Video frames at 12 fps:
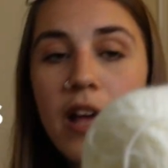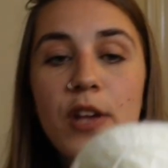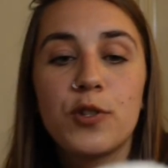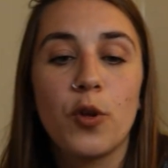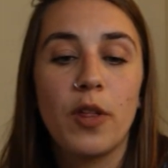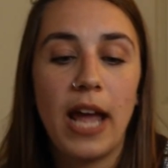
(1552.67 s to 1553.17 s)

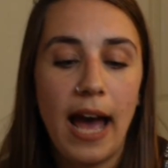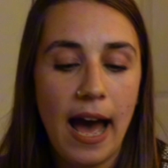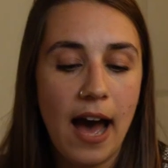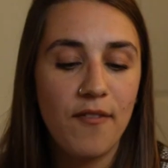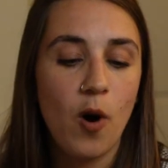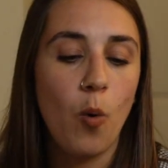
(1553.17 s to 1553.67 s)
So they
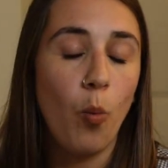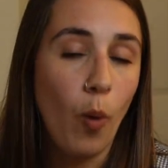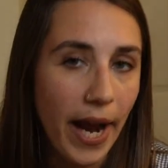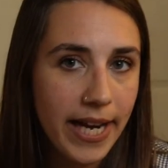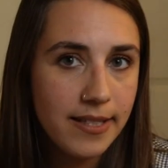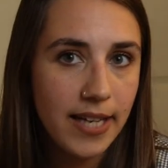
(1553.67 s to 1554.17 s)
have a
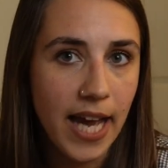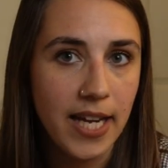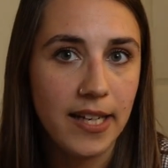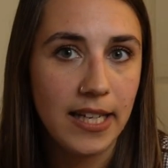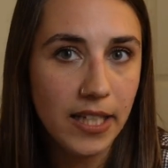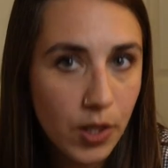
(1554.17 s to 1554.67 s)
white and
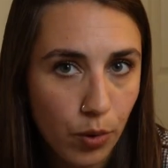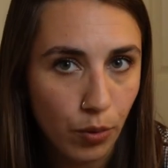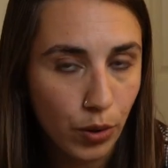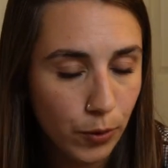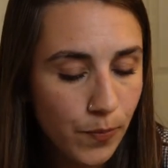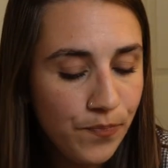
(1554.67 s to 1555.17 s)
an
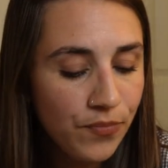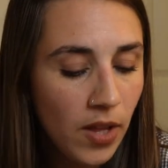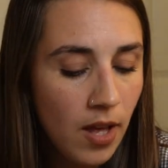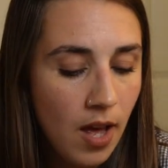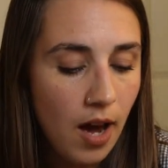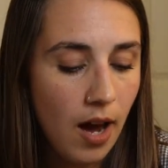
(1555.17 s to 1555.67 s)
ecru,
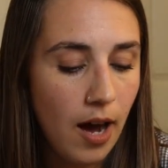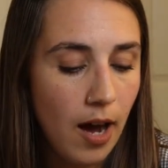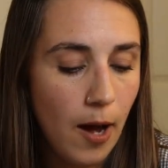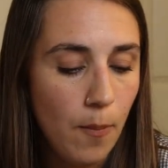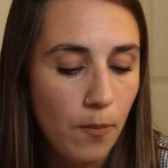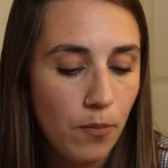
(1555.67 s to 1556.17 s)

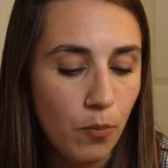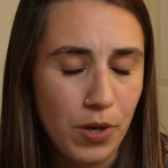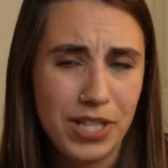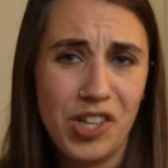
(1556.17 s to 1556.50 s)
which